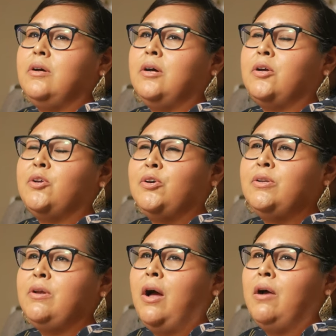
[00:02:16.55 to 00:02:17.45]
a
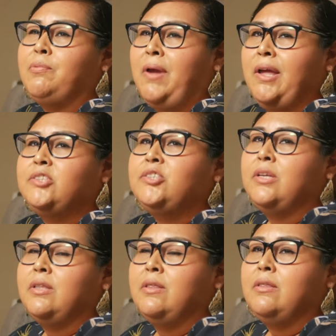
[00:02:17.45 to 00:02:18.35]
good uh, range
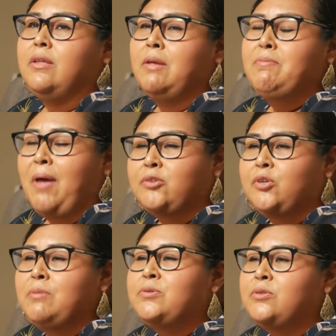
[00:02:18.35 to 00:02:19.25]
in in
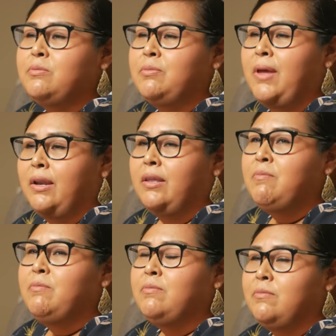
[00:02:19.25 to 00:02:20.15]
backdrops, getting
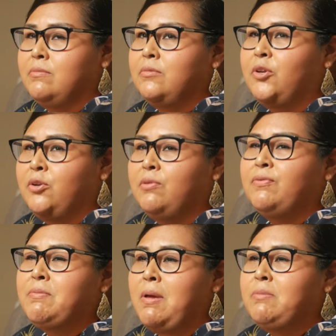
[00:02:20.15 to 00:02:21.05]
them, you know,
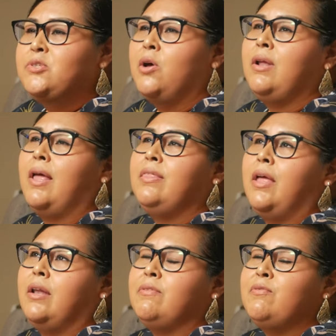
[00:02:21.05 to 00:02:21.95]
from Amazon. And
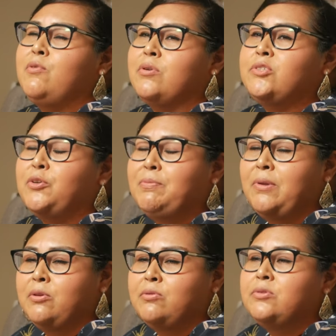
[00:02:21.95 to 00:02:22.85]
then of course your
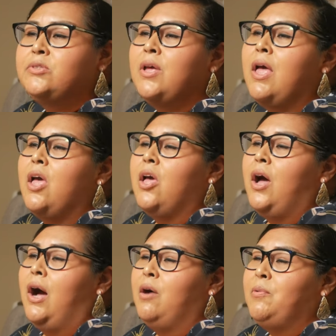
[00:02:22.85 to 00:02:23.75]
balloons.
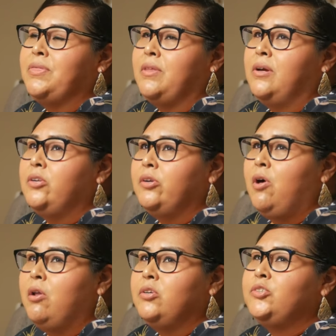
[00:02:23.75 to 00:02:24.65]
Uh, with the hundred
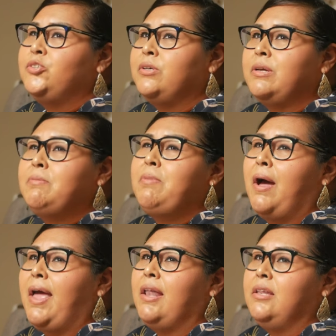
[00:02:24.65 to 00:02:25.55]
dollars you can
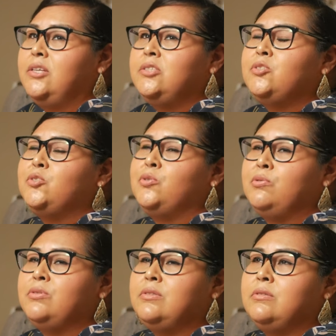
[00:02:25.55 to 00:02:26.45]
buy at least
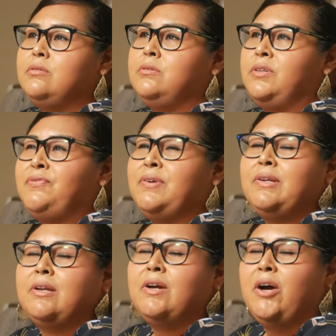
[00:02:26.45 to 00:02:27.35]
two
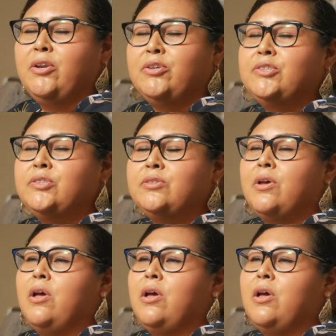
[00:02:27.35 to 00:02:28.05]
different colors,